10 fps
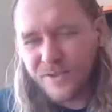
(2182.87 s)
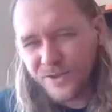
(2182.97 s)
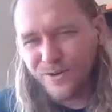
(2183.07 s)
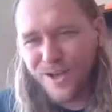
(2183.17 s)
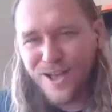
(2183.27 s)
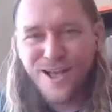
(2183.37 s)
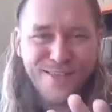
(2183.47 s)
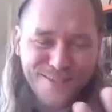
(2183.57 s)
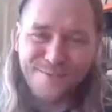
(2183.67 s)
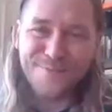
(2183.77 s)
So
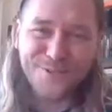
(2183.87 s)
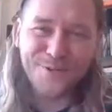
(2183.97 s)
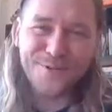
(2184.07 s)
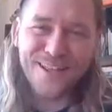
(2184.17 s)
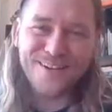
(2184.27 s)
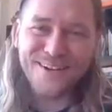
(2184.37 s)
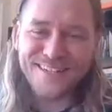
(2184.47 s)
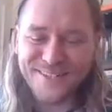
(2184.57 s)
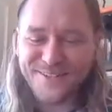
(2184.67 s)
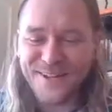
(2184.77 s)
I've been showing you a lot of
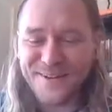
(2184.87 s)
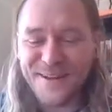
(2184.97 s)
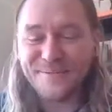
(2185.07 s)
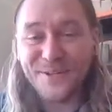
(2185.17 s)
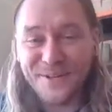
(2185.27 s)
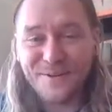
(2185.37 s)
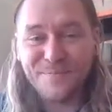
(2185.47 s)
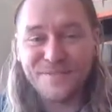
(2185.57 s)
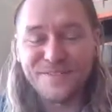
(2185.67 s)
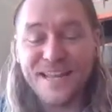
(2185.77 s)
architecture diagrams. I'll here
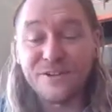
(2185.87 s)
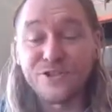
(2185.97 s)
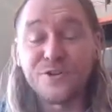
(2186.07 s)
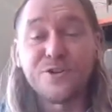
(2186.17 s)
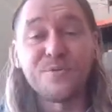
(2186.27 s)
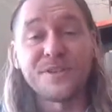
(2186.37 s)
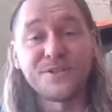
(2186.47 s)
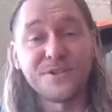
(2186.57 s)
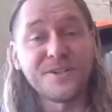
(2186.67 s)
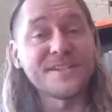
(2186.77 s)
briefly now show you what the
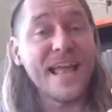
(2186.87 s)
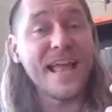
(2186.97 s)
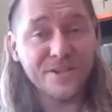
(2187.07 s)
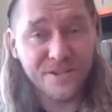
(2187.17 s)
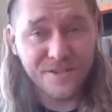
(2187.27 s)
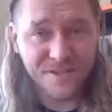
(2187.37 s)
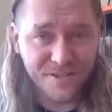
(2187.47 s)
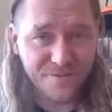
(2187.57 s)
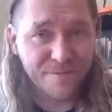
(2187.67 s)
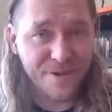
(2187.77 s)
journalist actually
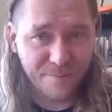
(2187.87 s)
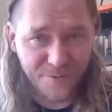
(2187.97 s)
sees from their